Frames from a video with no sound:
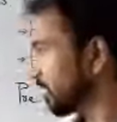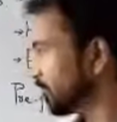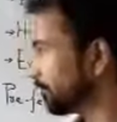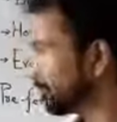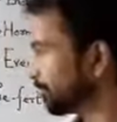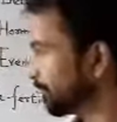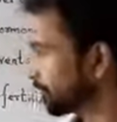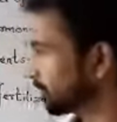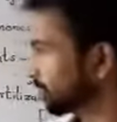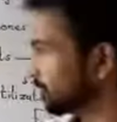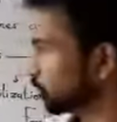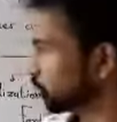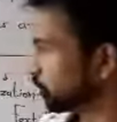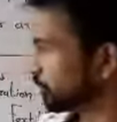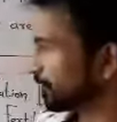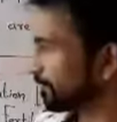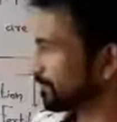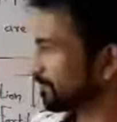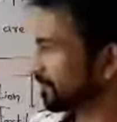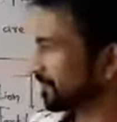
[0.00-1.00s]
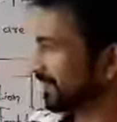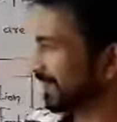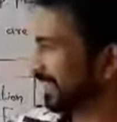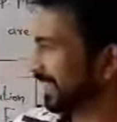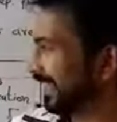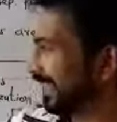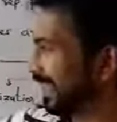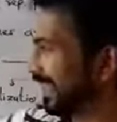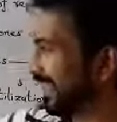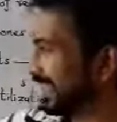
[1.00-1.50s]
Furthermore,
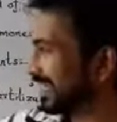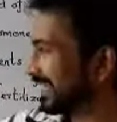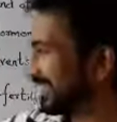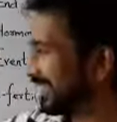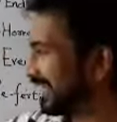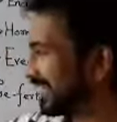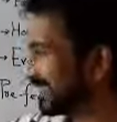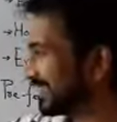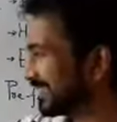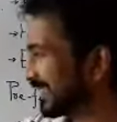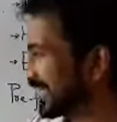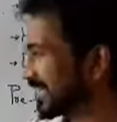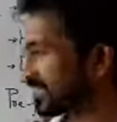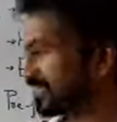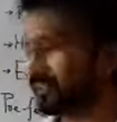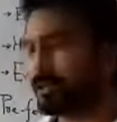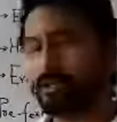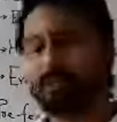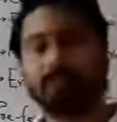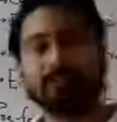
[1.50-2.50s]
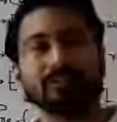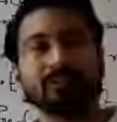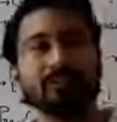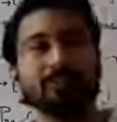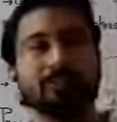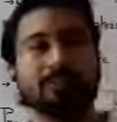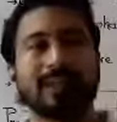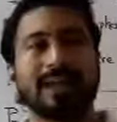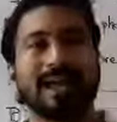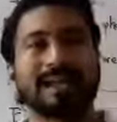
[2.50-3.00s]
there are a lot
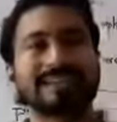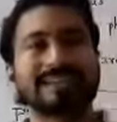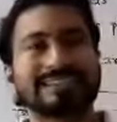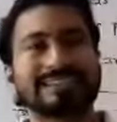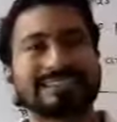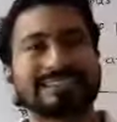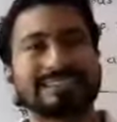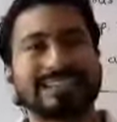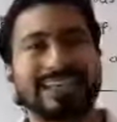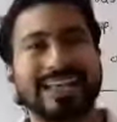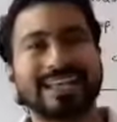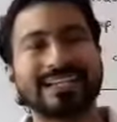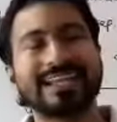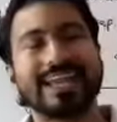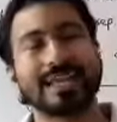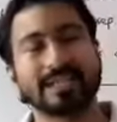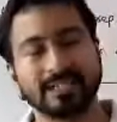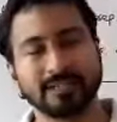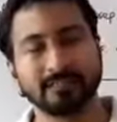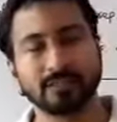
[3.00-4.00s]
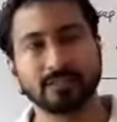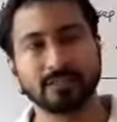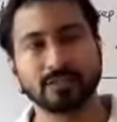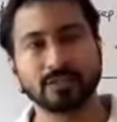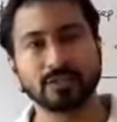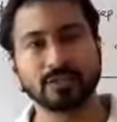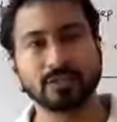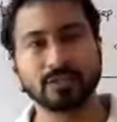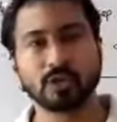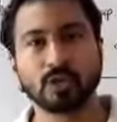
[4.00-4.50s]
of plants and
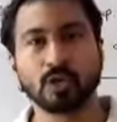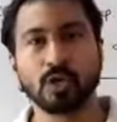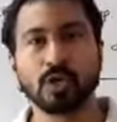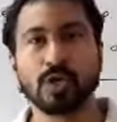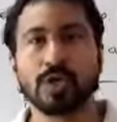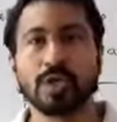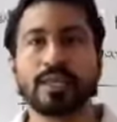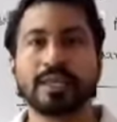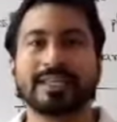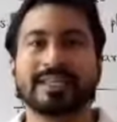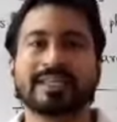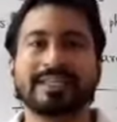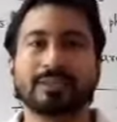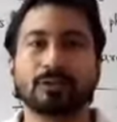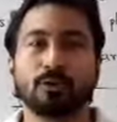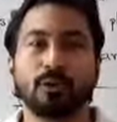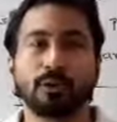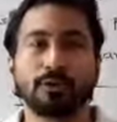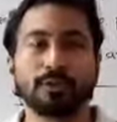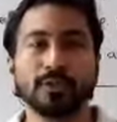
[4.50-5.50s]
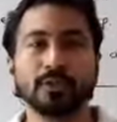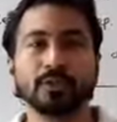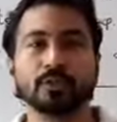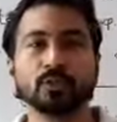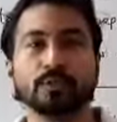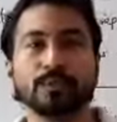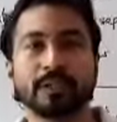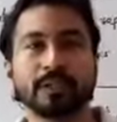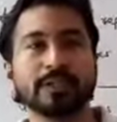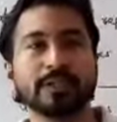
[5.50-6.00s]
animals, in order
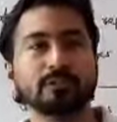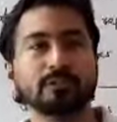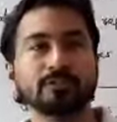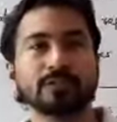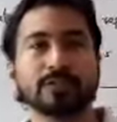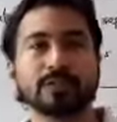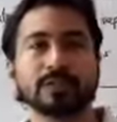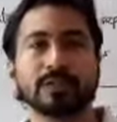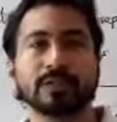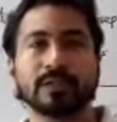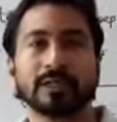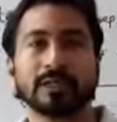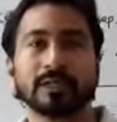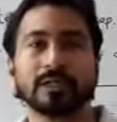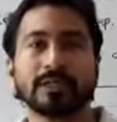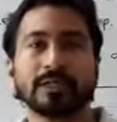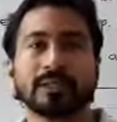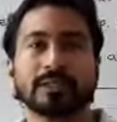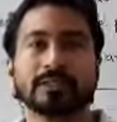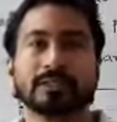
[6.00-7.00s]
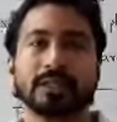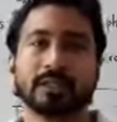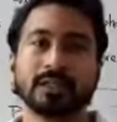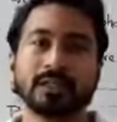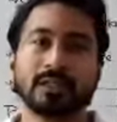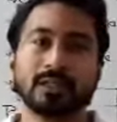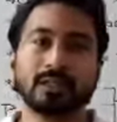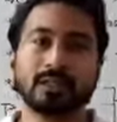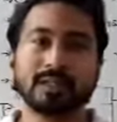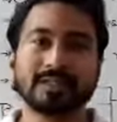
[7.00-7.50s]
to produce
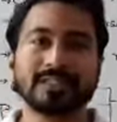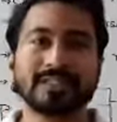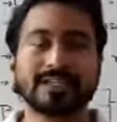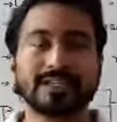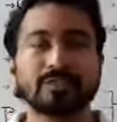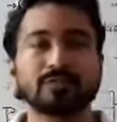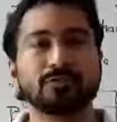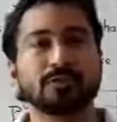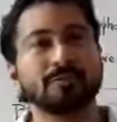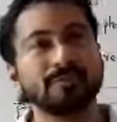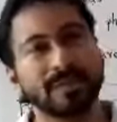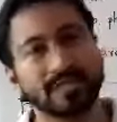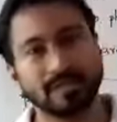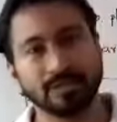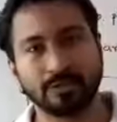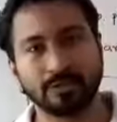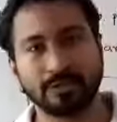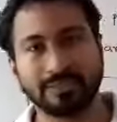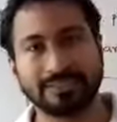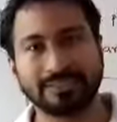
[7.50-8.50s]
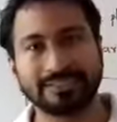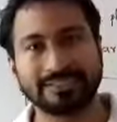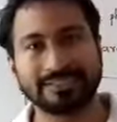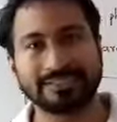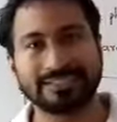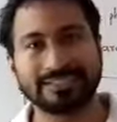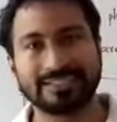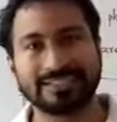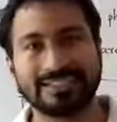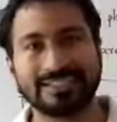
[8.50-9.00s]
the sexual
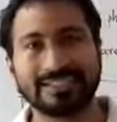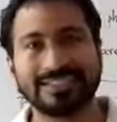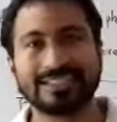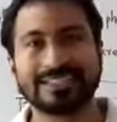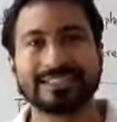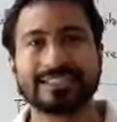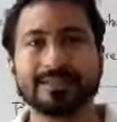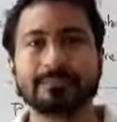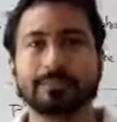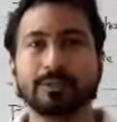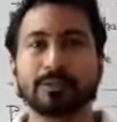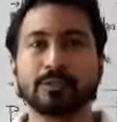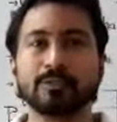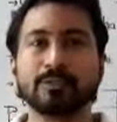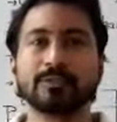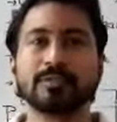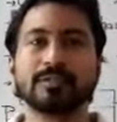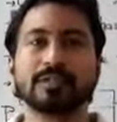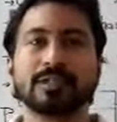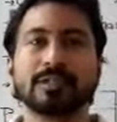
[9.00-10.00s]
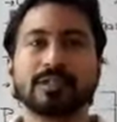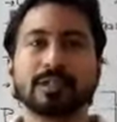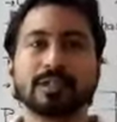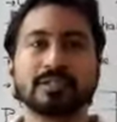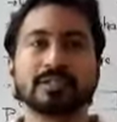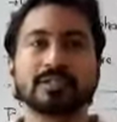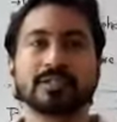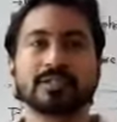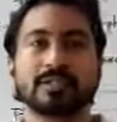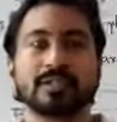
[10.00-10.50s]
maturity, they produce
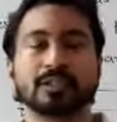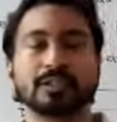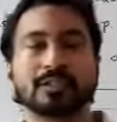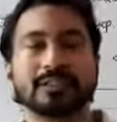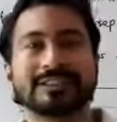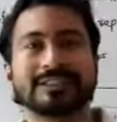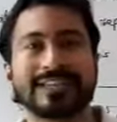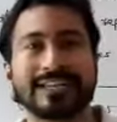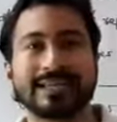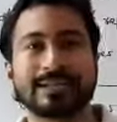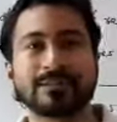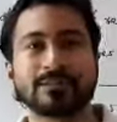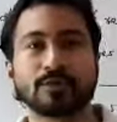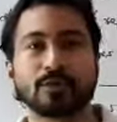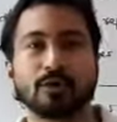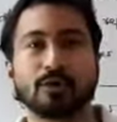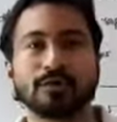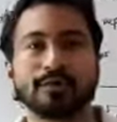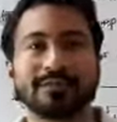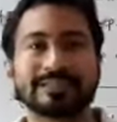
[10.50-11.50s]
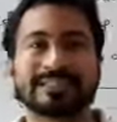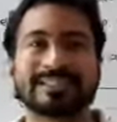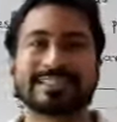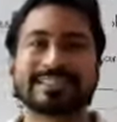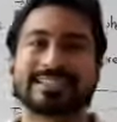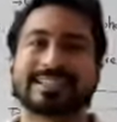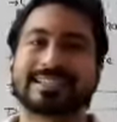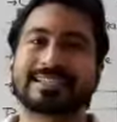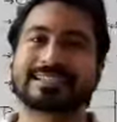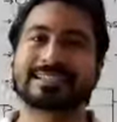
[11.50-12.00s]
certain types of the
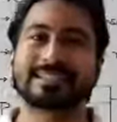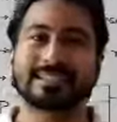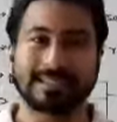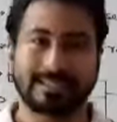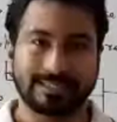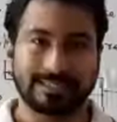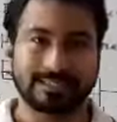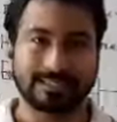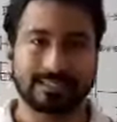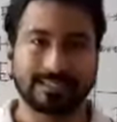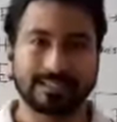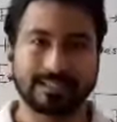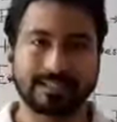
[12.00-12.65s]
sex cells.